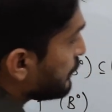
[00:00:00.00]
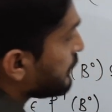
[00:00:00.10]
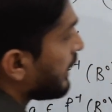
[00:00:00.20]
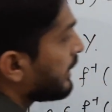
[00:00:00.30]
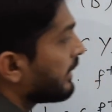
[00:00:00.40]

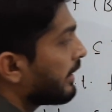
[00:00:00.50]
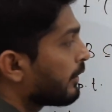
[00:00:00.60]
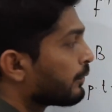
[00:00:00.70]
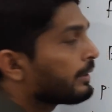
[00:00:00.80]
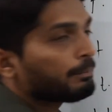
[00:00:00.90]
each and
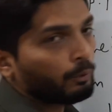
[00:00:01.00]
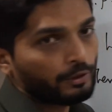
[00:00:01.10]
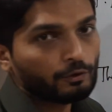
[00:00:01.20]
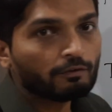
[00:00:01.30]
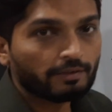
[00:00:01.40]
every
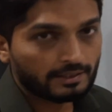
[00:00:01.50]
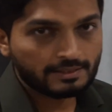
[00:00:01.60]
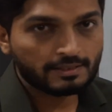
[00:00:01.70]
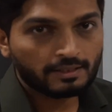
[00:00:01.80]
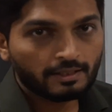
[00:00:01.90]
point of
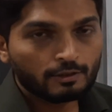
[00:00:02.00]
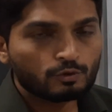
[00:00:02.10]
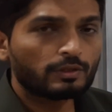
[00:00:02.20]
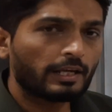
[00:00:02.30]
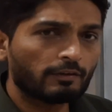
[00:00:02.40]
x
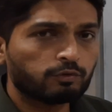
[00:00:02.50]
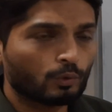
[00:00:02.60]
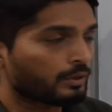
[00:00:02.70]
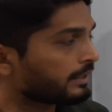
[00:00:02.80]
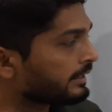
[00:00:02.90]
so
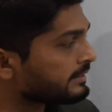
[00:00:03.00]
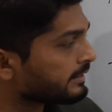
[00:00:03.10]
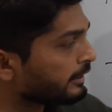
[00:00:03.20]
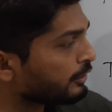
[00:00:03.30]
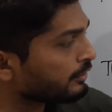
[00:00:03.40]
therefore it is
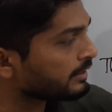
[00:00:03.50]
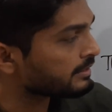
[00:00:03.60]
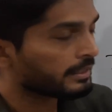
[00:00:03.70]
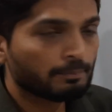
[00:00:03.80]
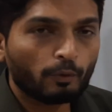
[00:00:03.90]

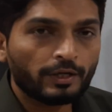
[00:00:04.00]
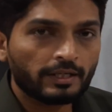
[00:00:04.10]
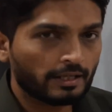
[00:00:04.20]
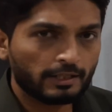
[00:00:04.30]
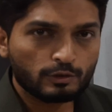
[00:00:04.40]
continuous at
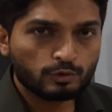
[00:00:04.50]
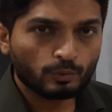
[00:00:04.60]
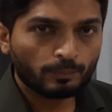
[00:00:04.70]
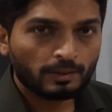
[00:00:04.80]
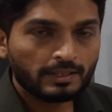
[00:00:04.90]
point a
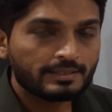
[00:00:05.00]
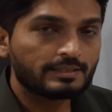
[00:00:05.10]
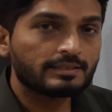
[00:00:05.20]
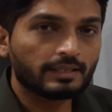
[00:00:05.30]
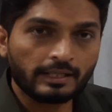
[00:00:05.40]
also
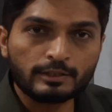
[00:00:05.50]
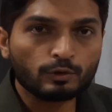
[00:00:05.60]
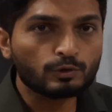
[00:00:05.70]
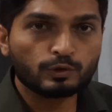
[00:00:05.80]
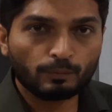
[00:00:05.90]
since a
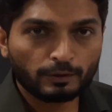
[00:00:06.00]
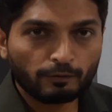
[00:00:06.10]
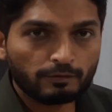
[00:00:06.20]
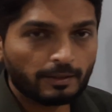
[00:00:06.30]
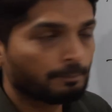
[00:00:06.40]
is also one
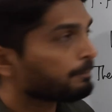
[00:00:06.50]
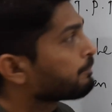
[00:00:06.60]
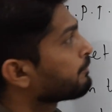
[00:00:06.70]
of them